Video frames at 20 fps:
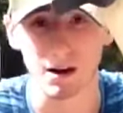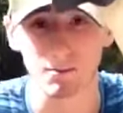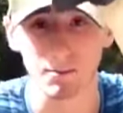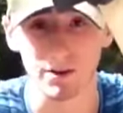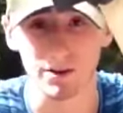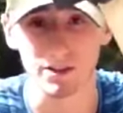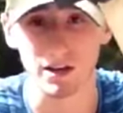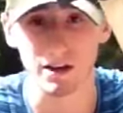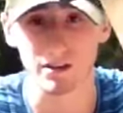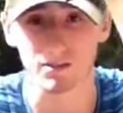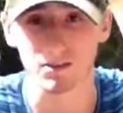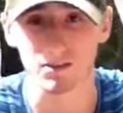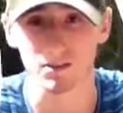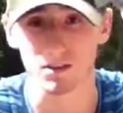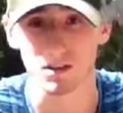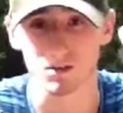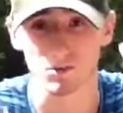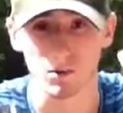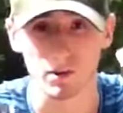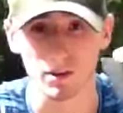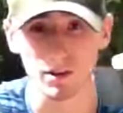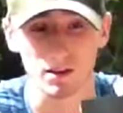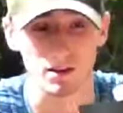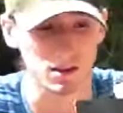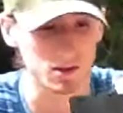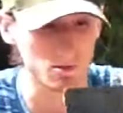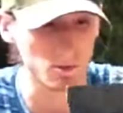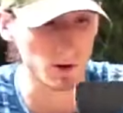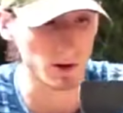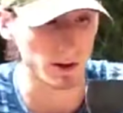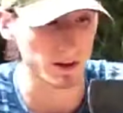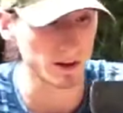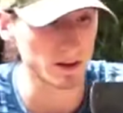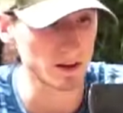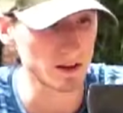much heavier this one is, but